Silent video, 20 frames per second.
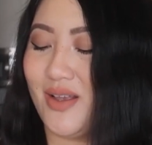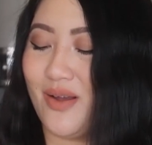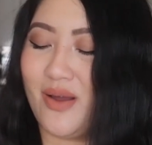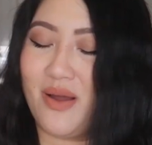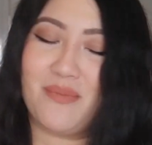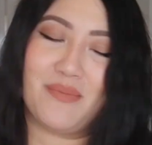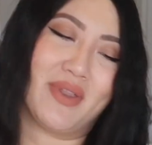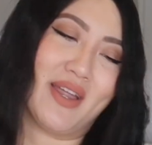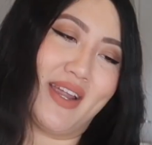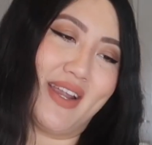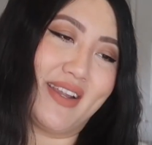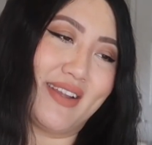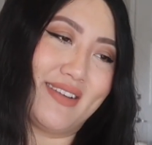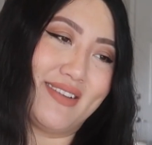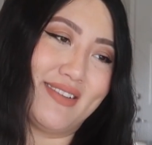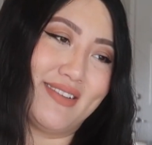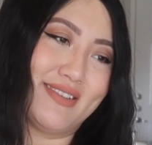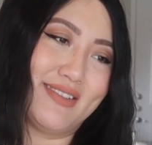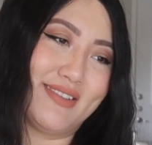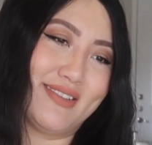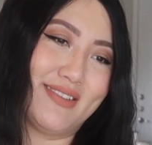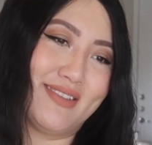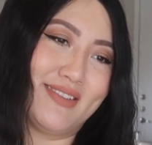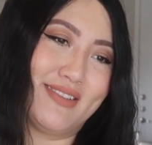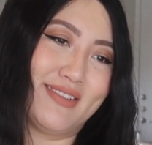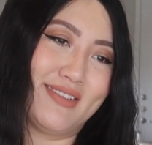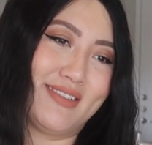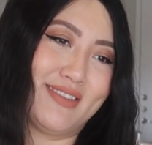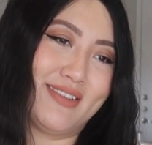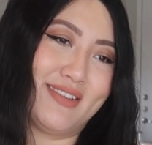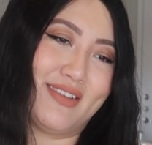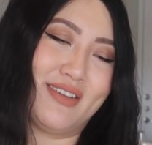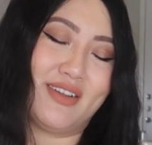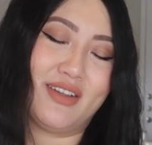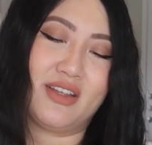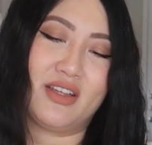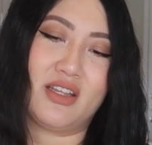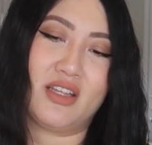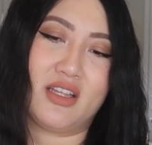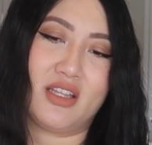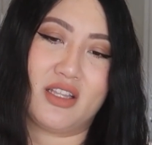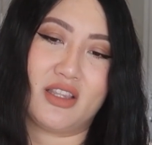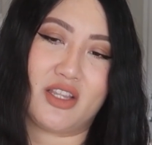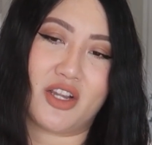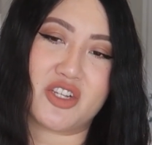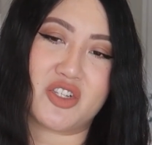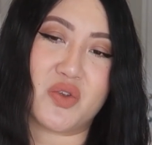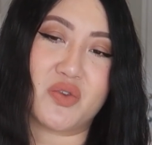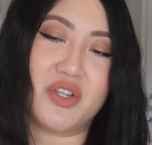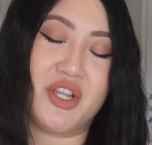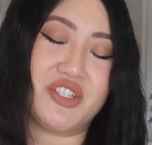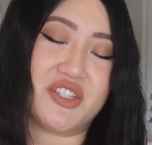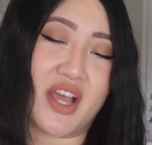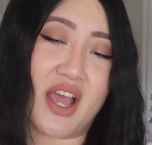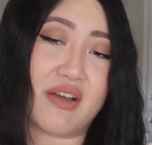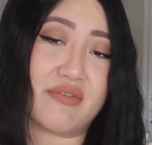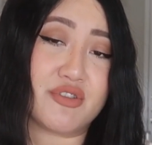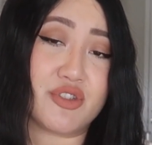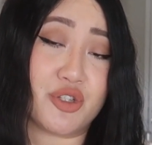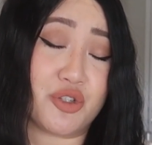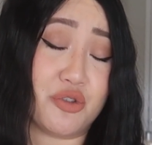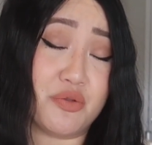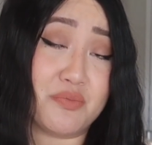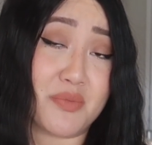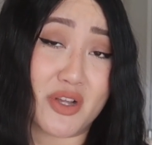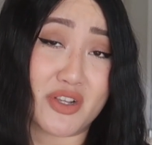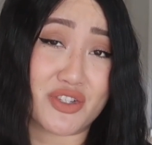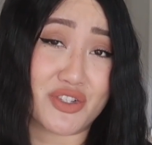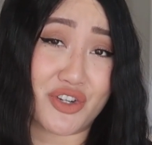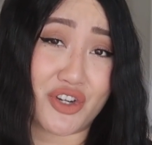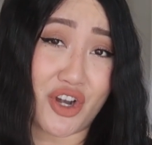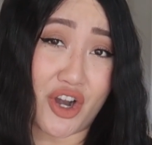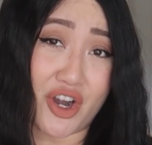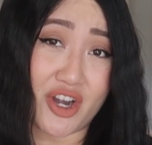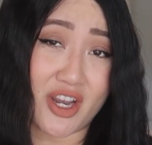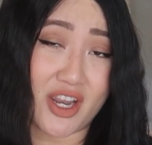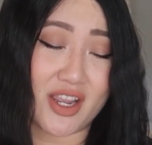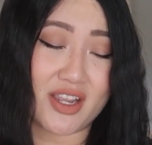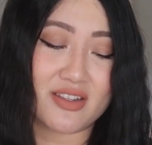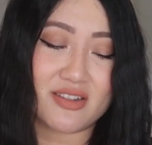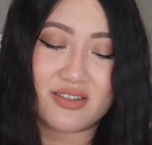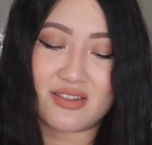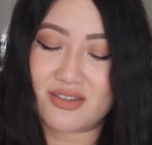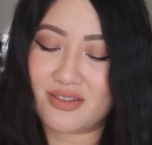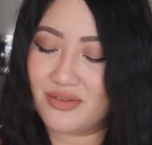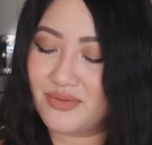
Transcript: so I'm like, there's no need to have two mustard cardigans.